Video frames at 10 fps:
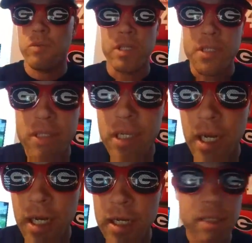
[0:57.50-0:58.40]
which
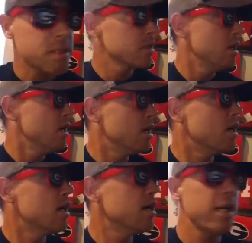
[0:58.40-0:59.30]
sucks.
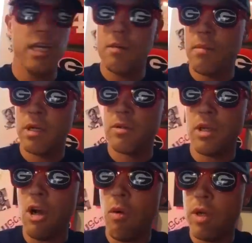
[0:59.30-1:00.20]
Yeah, but
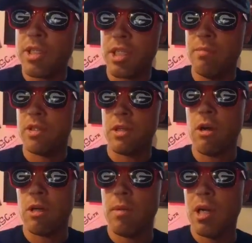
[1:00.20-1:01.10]
there's always something to
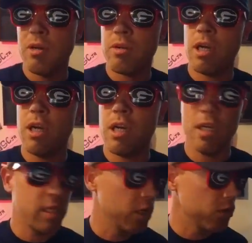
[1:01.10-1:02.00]
talk
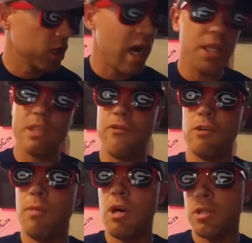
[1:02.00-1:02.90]
about. You know, college
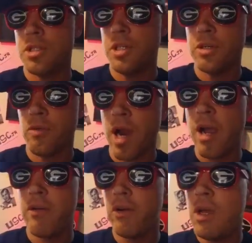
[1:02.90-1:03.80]
football is
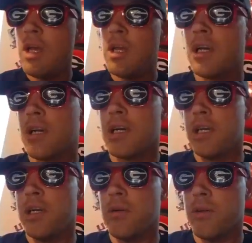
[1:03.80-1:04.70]
year-round.
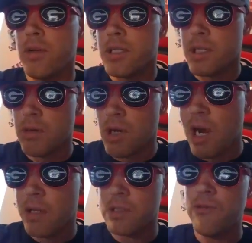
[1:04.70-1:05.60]
You know, there is no
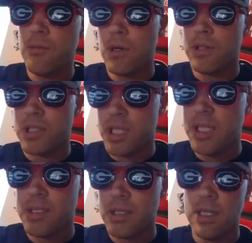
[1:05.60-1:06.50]
college football
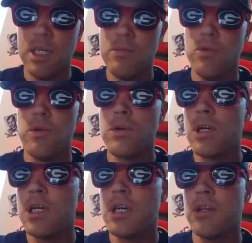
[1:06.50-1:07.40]
season
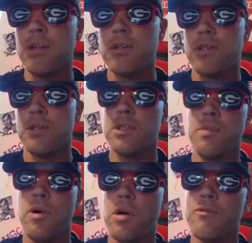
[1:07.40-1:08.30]
anymore. There's just
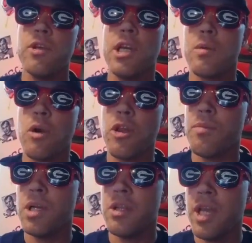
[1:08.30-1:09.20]
the part of the year where
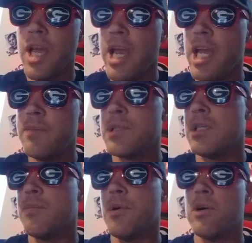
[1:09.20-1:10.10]
they play the games
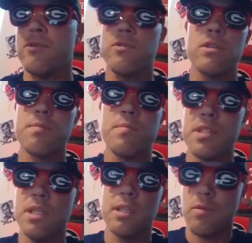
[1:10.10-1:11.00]
and the part of the
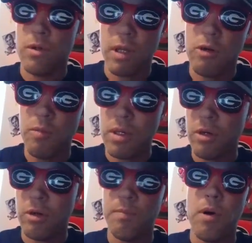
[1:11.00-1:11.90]
season where they don't,
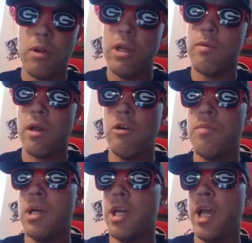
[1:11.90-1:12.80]
or part of the year where they
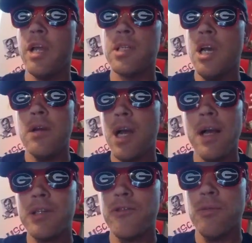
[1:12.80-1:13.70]
don't play the games. College